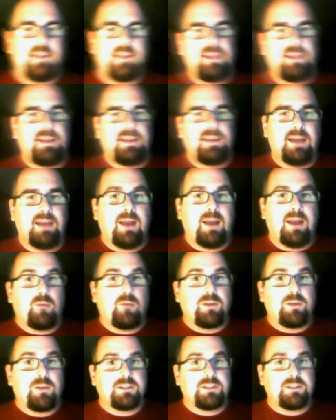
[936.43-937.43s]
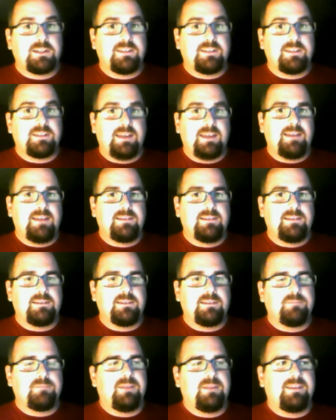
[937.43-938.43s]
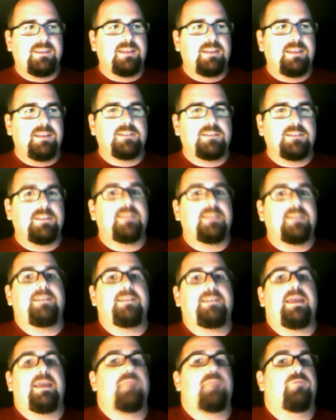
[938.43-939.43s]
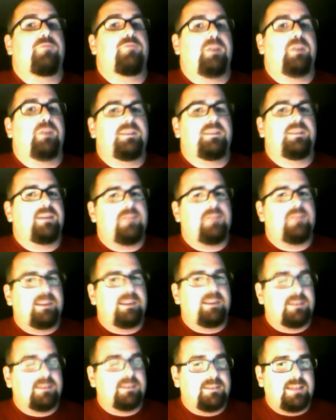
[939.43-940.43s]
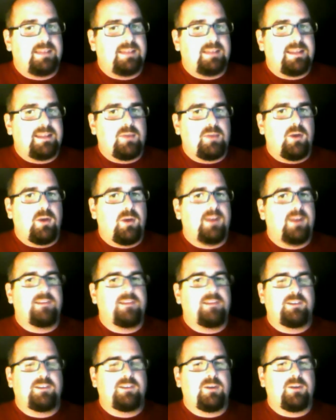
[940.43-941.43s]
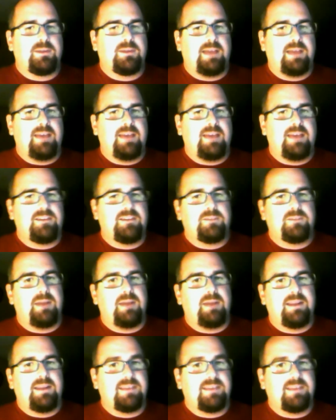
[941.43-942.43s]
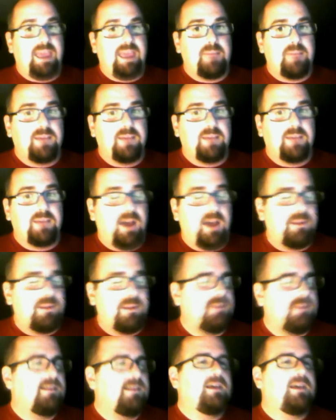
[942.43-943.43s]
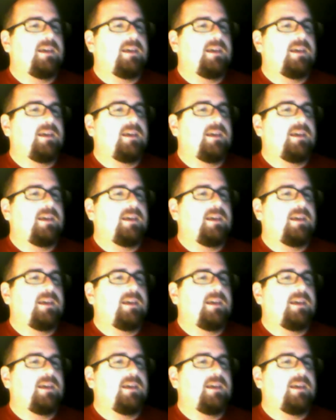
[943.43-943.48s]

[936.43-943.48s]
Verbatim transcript: that I originally said, the essentially the same front seven as that they wanted to start with last year, minus Cam Thomas